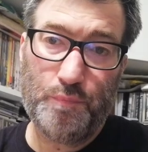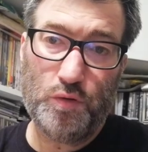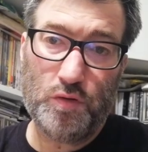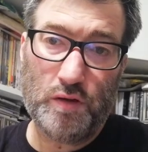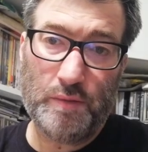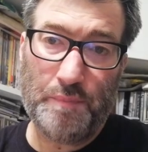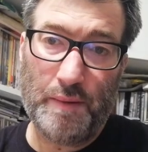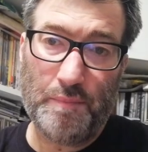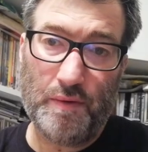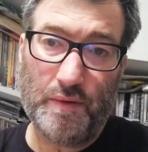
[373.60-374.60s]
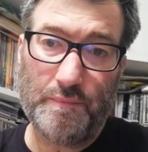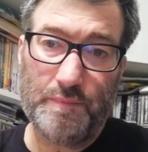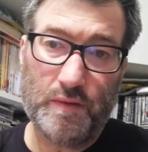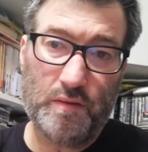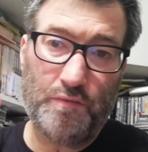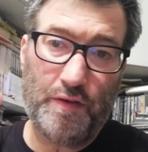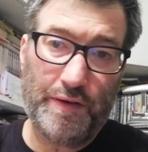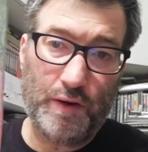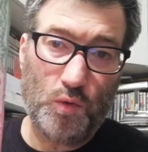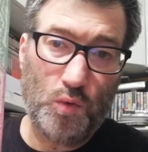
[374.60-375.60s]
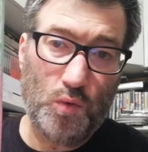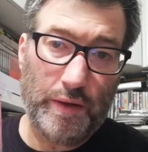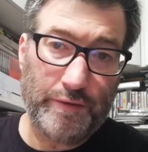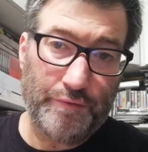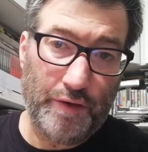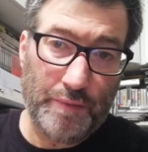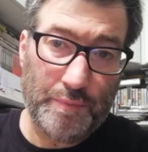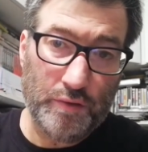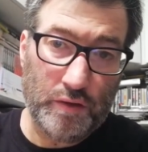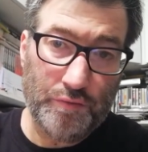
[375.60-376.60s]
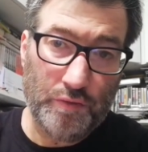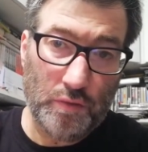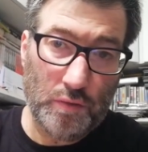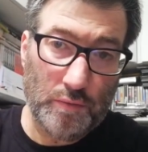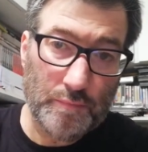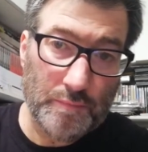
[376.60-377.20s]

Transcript: put on the paper. It's very cool and very beautiful